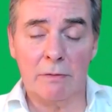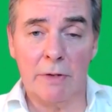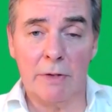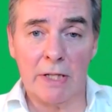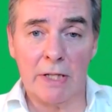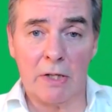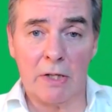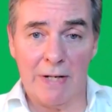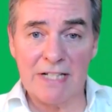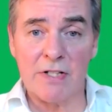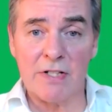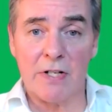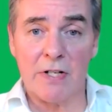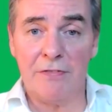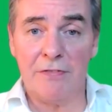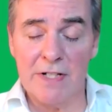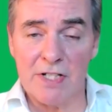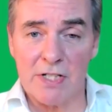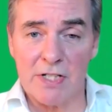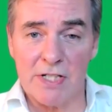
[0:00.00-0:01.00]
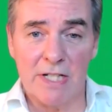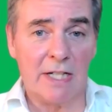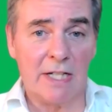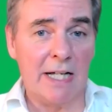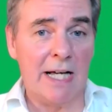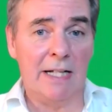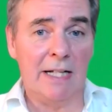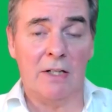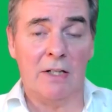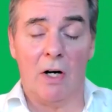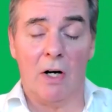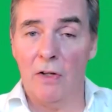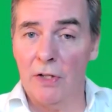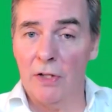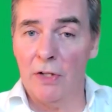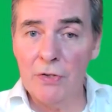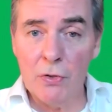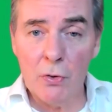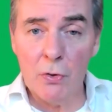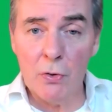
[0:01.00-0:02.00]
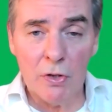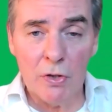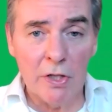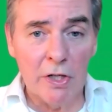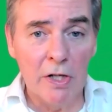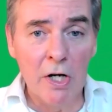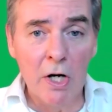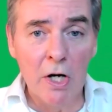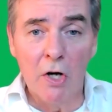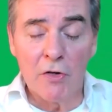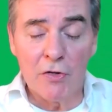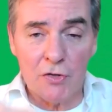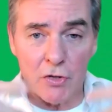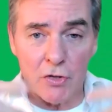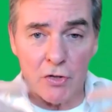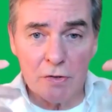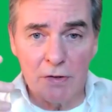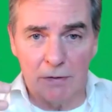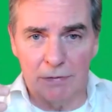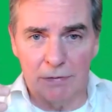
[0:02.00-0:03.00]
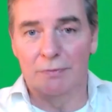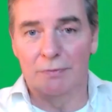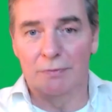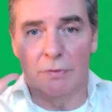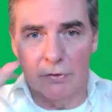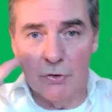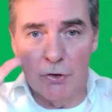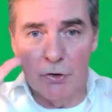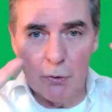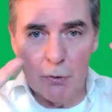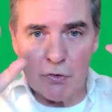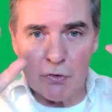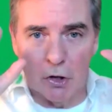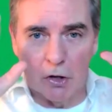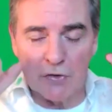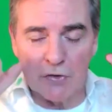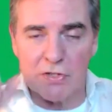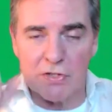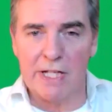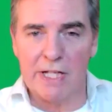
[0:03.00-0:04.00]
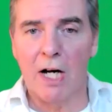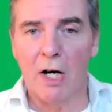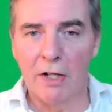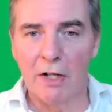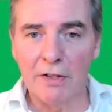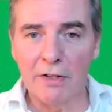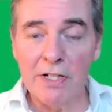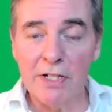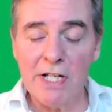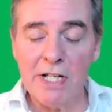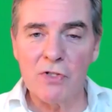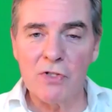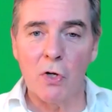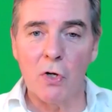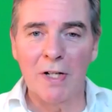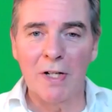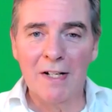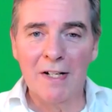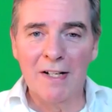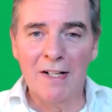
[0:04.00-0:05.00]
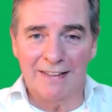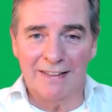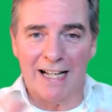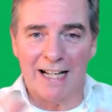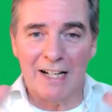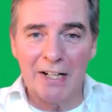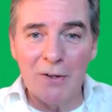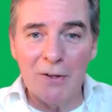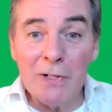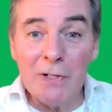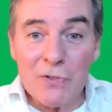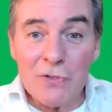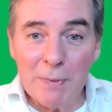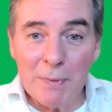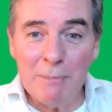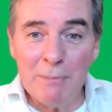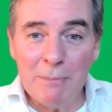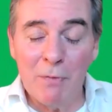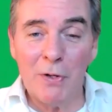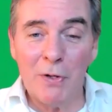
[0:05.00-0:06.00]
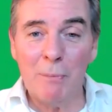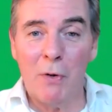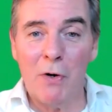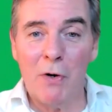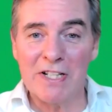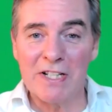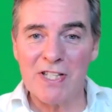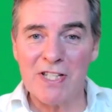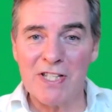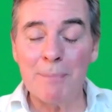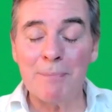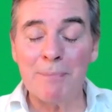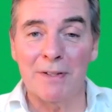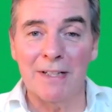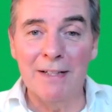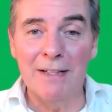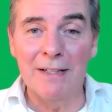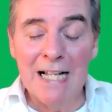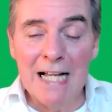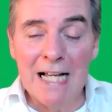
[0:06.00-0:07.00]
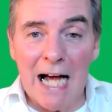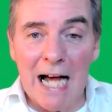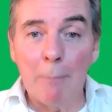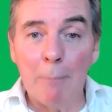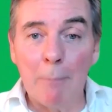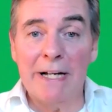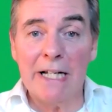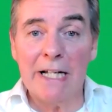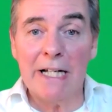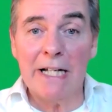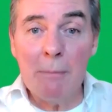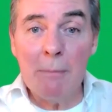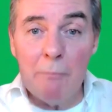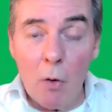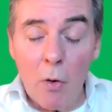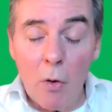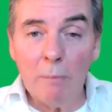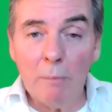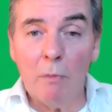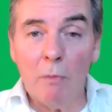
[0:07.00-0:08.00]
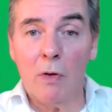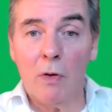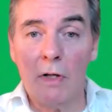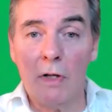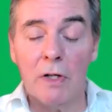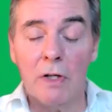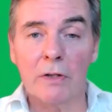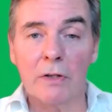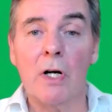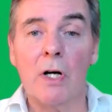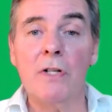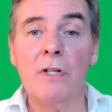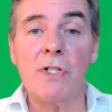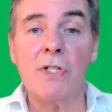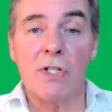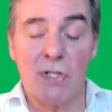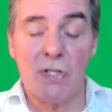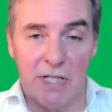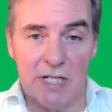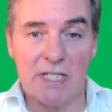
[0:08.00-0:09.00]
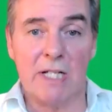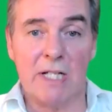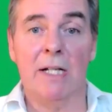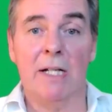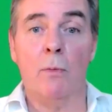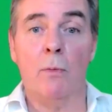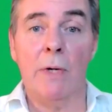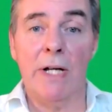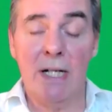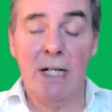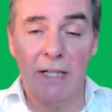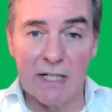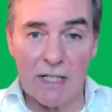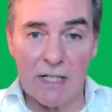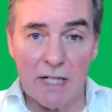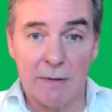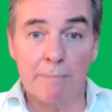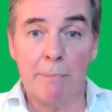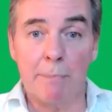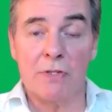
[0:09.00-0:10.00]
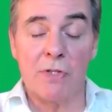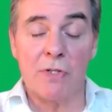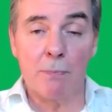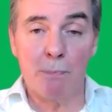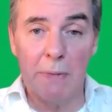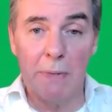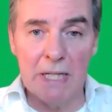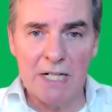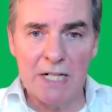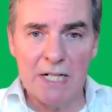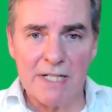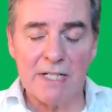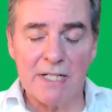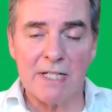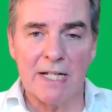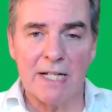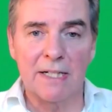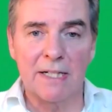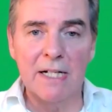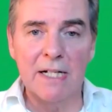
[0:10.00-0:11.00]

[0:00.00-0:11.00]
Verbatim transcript: the quantum physics and other new thoughts that are 100 years old that are going to be more and more accepted, are bringing more and more consciousness and awareness and possibilities